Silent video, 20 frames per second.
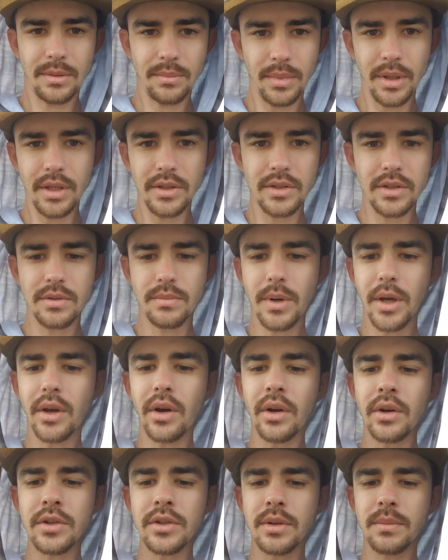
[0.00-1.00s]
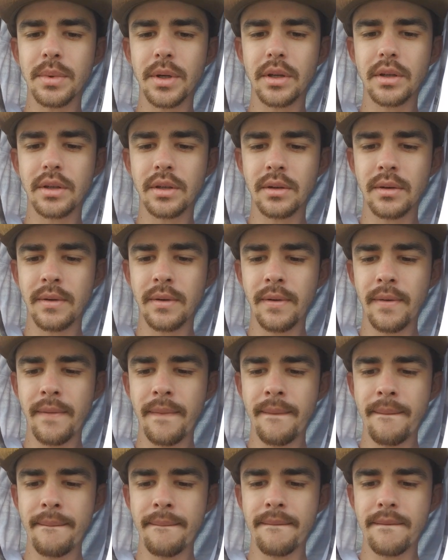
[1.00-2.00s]
But this is my honest opinion.
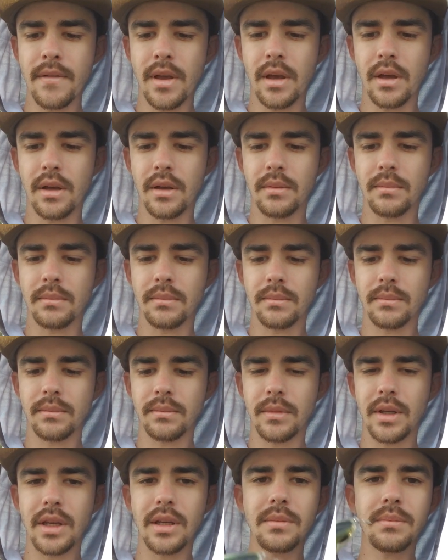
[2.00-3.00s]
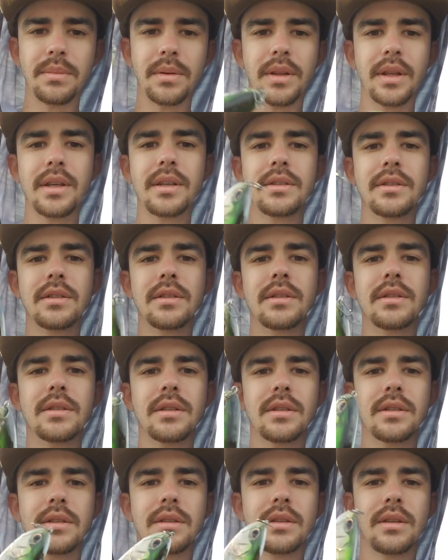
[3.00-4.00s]
In
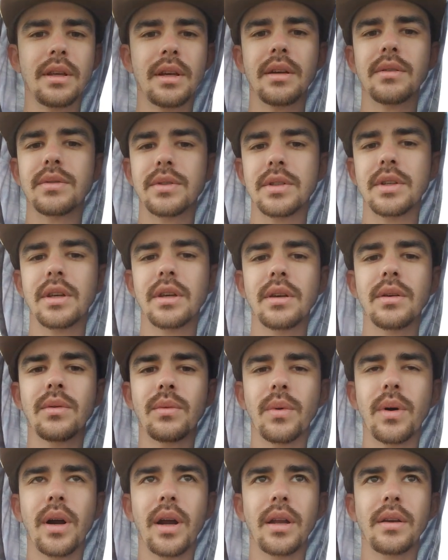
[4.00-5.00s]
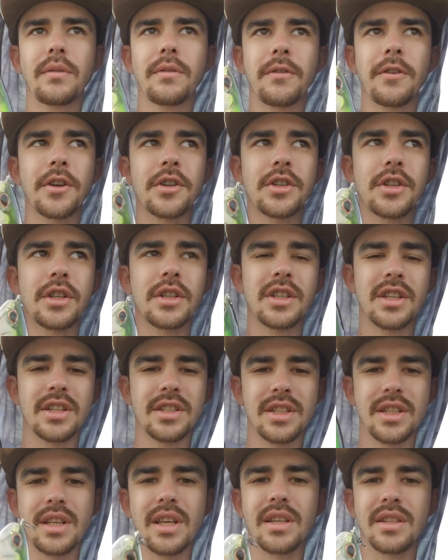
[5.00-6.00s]
places, like I was saying, where I'd fish this
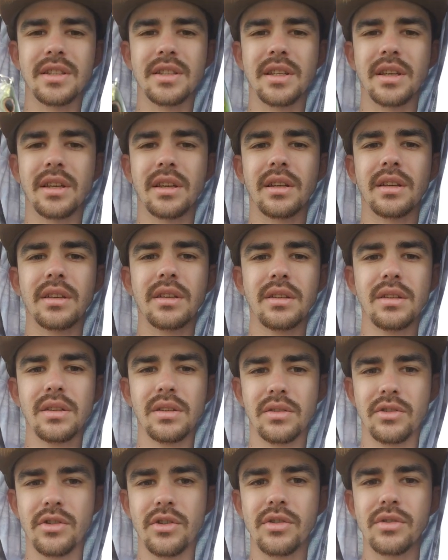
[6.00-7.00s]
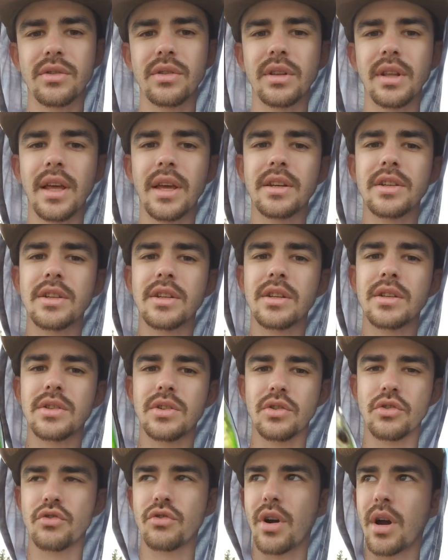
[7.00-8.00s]
because it does sink, your ledges,
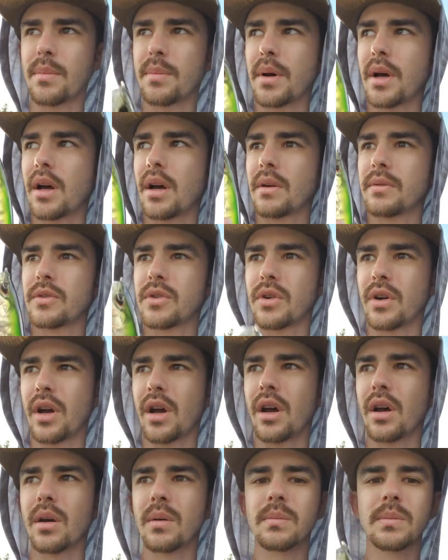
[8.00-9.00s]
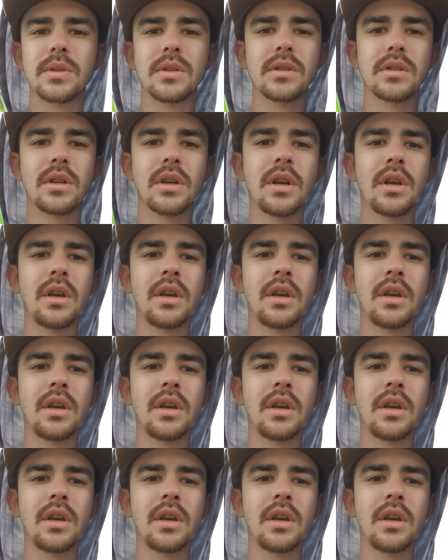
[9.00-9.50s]
your drop-offs, your humps,